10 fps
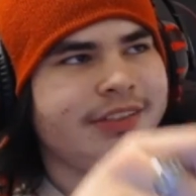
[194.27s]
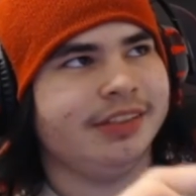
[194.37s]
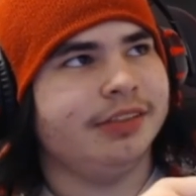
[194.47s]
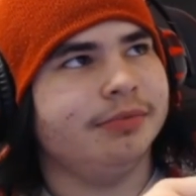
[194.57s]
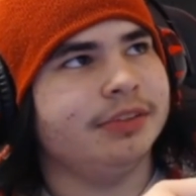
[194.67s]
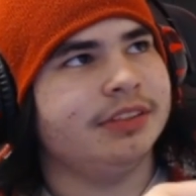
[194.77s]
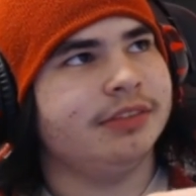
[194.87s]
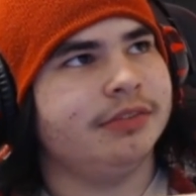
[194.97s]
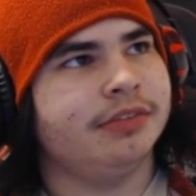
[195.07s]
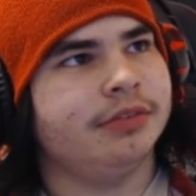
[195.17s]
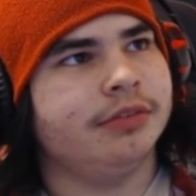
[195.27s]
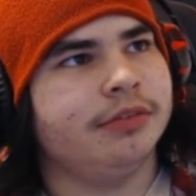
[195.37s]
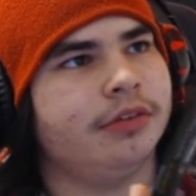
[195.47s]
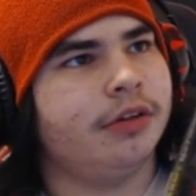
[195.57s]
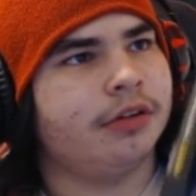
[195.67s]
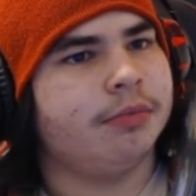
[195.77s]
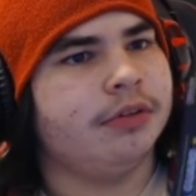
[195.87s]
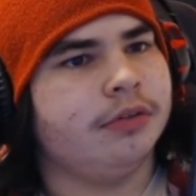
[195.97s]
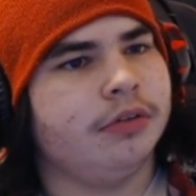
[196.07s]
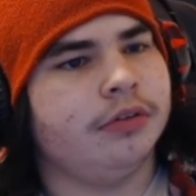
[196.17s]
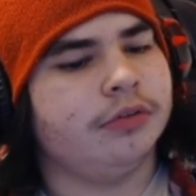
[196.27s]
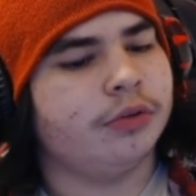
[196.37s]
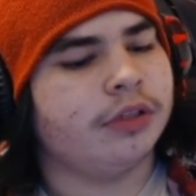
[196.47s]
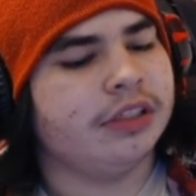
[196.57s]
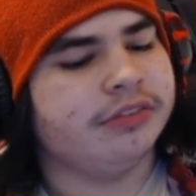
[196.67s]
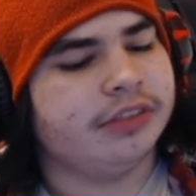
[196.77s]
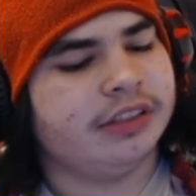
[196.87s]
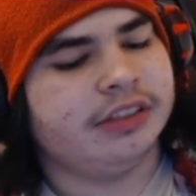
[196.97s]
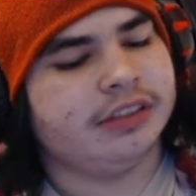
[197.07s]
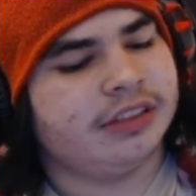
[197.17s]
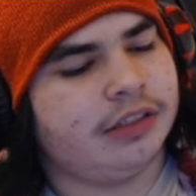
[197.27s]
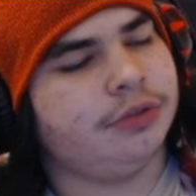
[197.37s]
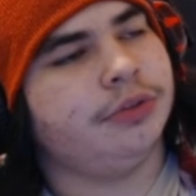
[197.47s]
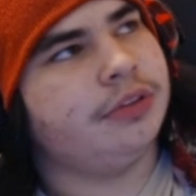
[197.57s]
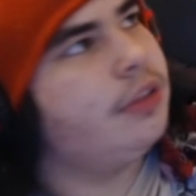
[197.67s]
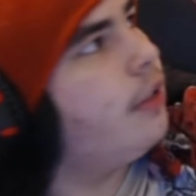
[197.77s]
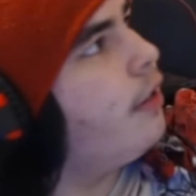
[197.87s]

need them because I don't ever lock my door. Okay, any funny ideas, assholes?